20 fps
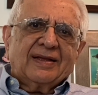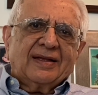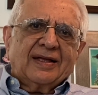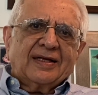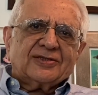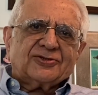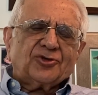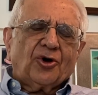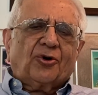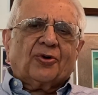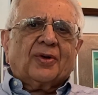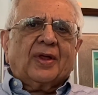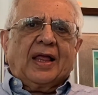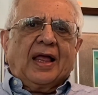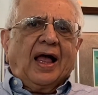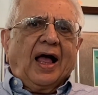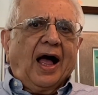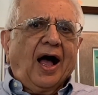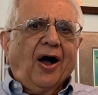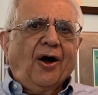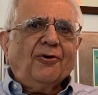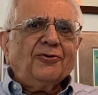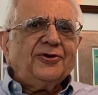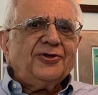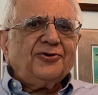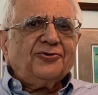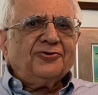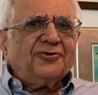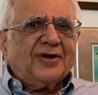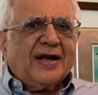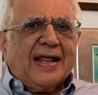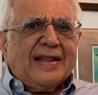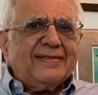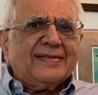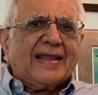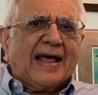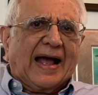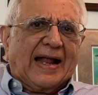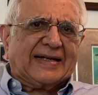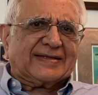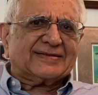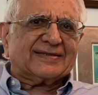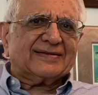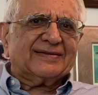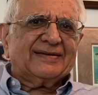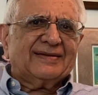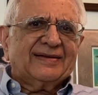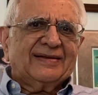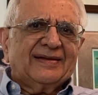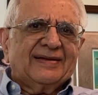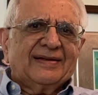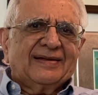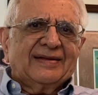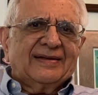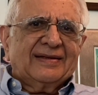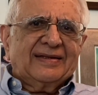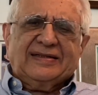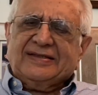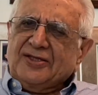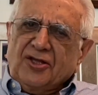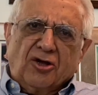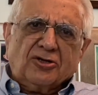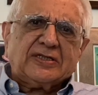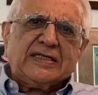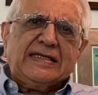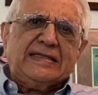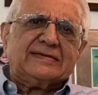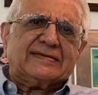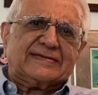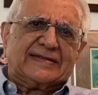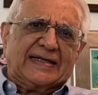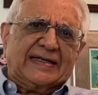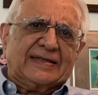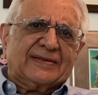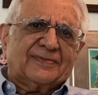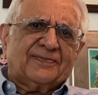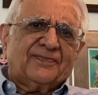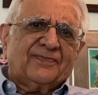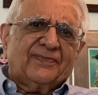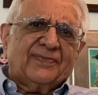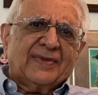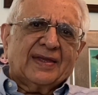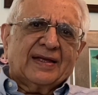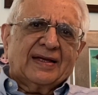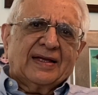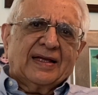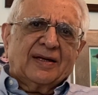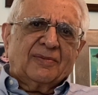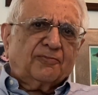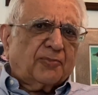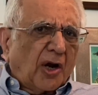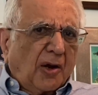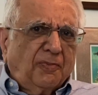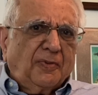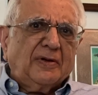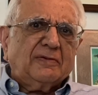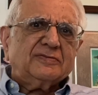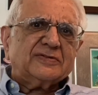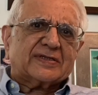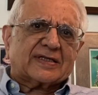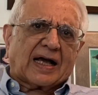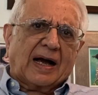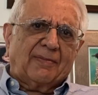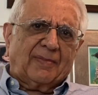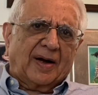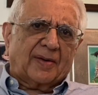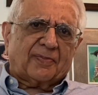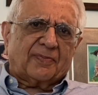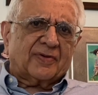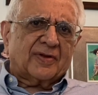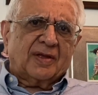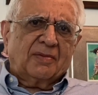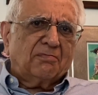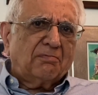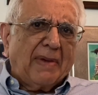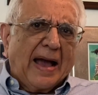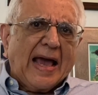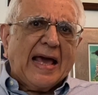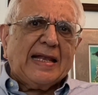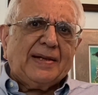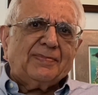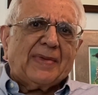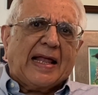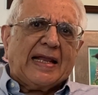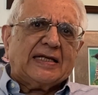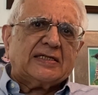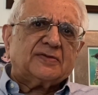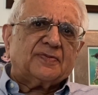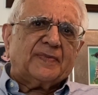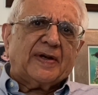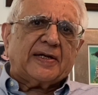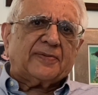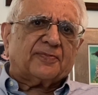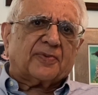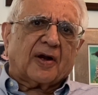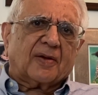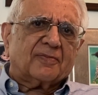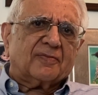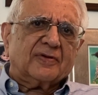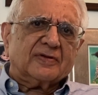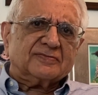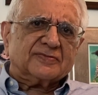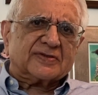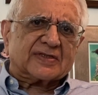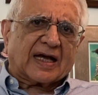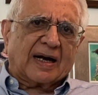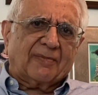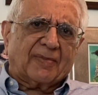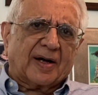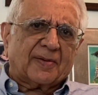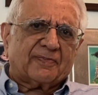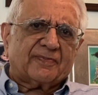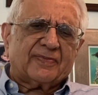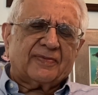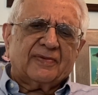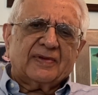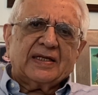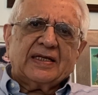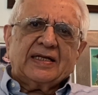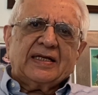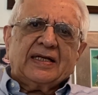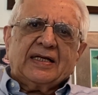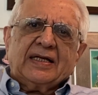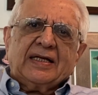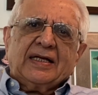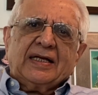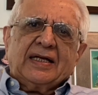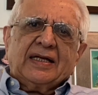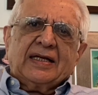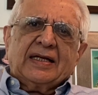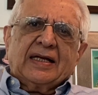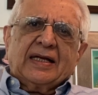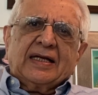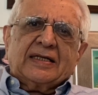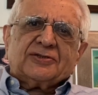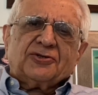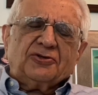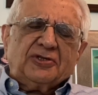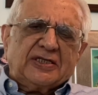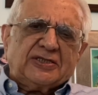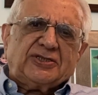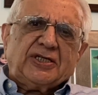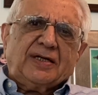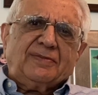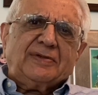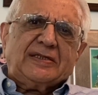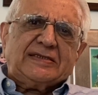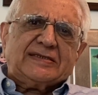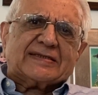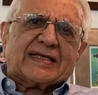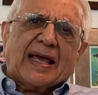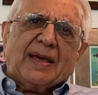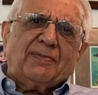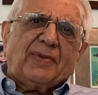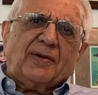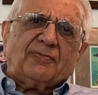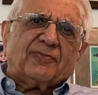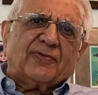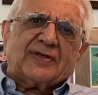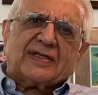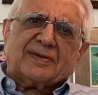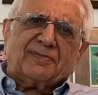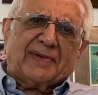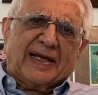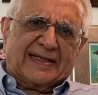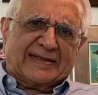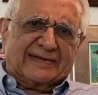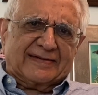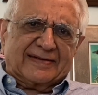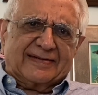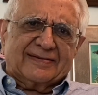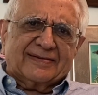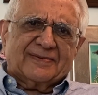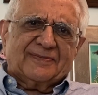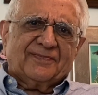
So how do you run that? Not easy. Problems come up, management problems come up. So the Germans came up with a method.